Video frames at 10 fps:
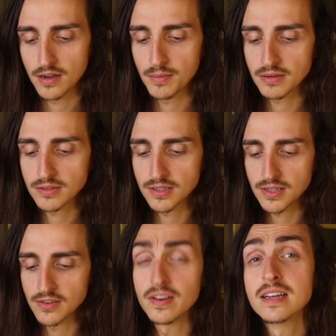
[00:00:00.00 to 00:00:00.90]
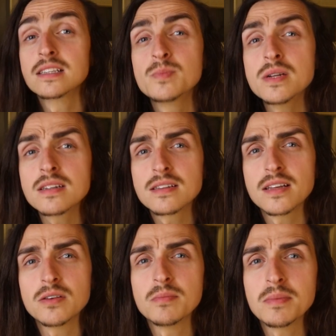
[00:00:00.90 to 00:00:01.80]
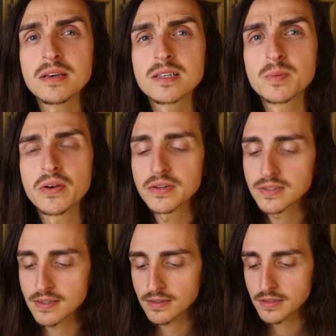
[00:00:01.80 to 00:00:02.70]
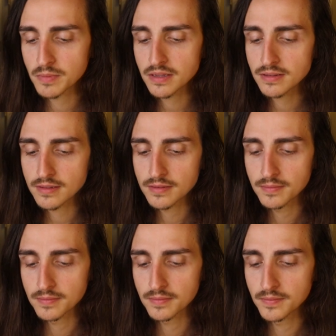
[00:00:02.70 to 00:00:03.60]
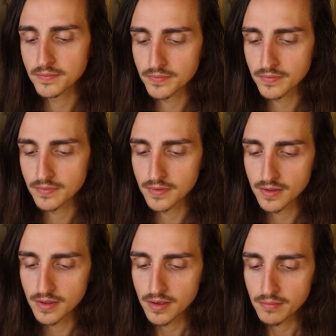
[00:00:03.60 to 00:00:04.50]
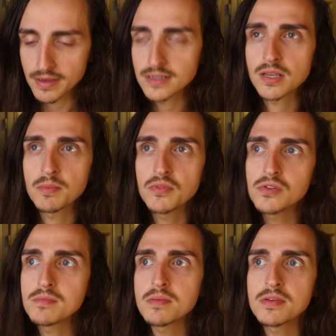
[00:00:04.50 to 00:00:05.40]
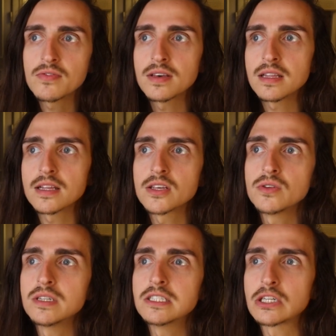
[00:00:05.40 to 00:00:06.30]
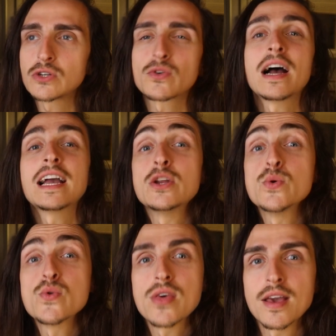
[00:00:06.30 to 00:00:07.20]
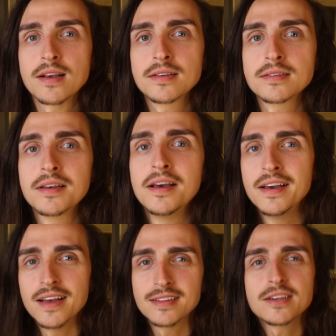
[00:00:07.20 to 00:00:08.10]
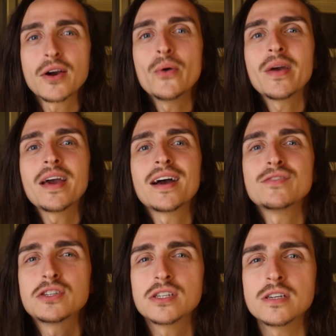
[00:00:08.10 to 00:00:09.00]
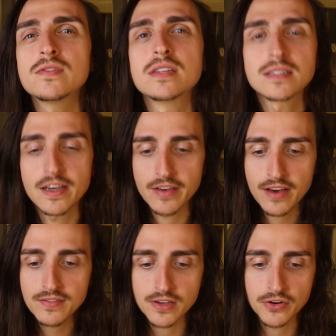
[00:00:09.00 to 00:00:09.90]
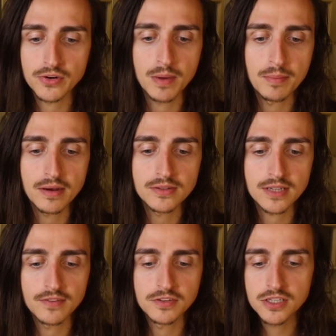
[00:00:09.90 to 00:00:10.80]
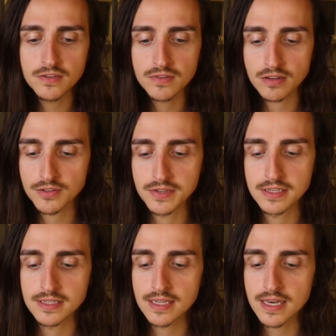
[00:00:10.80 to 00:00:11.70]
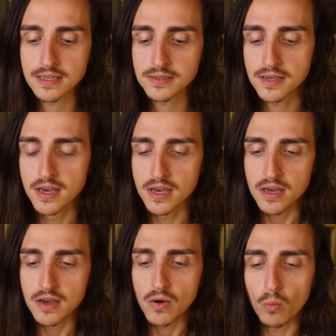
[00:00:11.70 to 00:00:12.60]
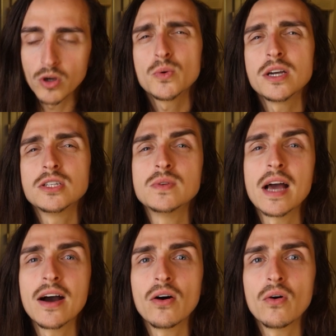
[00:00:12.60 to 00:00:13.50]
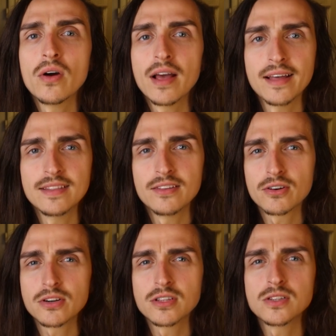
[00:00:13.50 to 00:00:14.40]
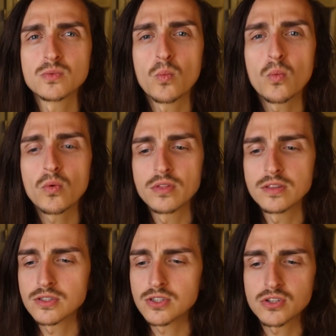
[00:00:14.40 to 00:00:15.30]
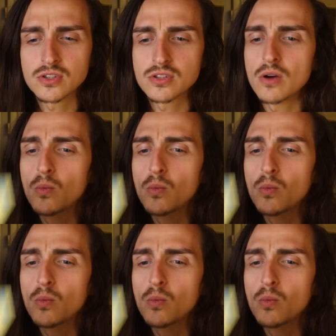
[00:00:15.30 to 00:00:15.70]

about this advancement that you may be experiencing this month? Because some of you may be feeling like you need to try new things. It's like, okay, I've achieved this, I have this under my belt, I've achieved all of these things. What do I do now? And there are these, there's just a